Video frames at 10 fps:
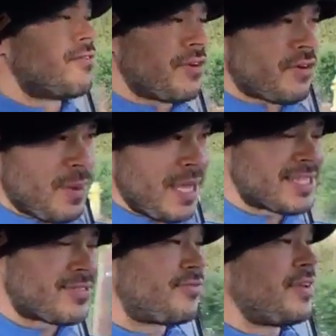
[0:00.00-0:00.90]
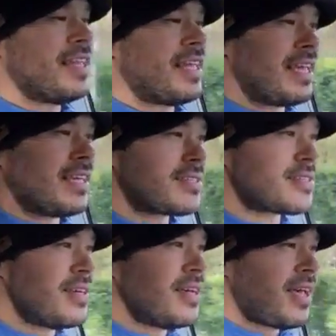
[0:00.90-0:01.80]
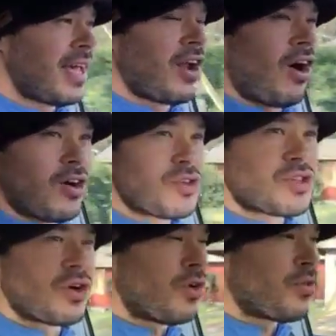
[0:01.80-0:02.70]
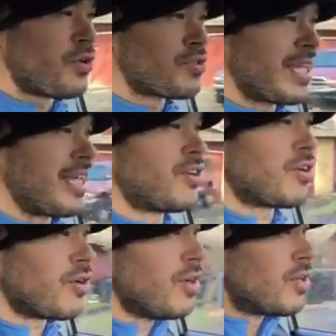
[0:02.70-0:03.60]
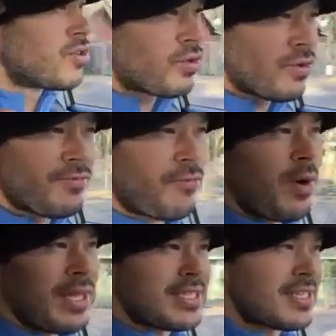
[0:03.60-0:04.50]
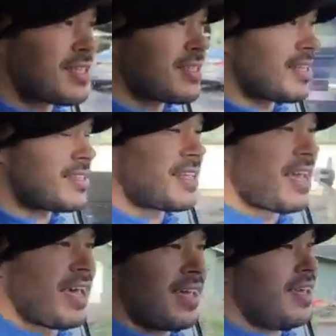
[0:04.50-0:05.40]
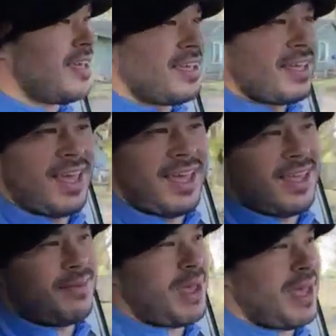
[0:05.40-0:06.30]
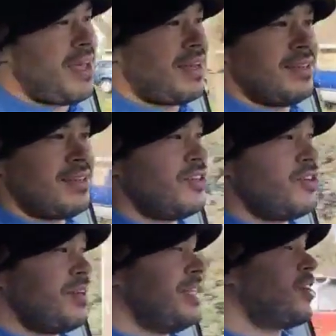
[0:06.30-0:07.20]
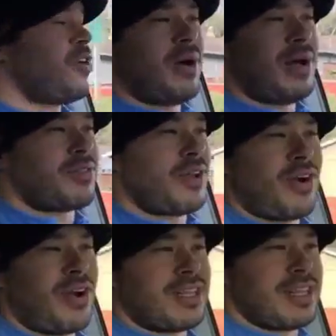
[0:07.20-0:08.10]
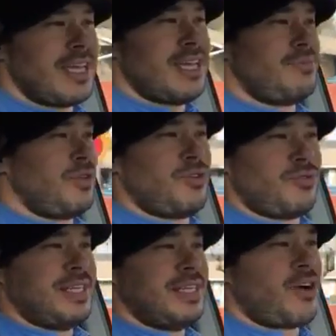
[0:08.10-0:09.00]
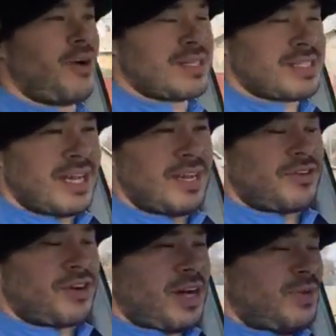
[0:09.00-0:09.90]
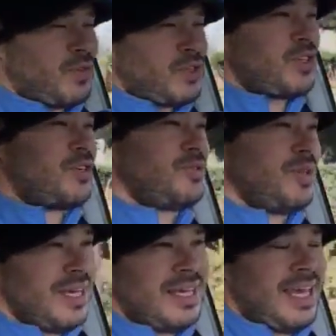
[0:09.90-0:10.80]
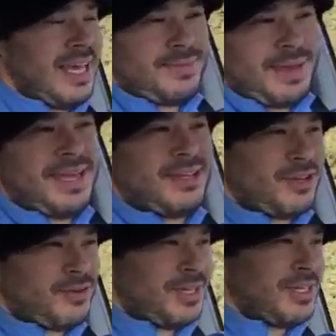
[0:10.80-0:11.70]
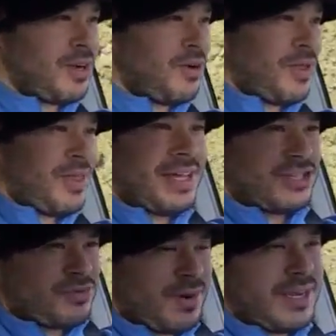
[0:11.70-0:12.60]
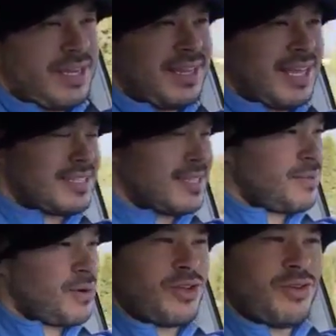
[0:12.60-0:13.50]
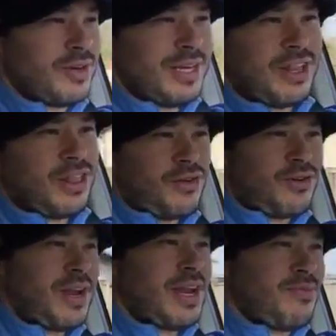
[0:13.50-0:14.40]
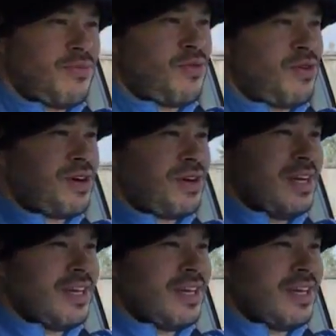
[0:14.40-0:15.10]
fear-based feelings, and also those inner sort of voices that say, hey man, you don't need to go out there on a limb. You don't need to go outside of your comfort zone. Hey man, you don't need to go to that training, that seminar. You don't need to learn anymore.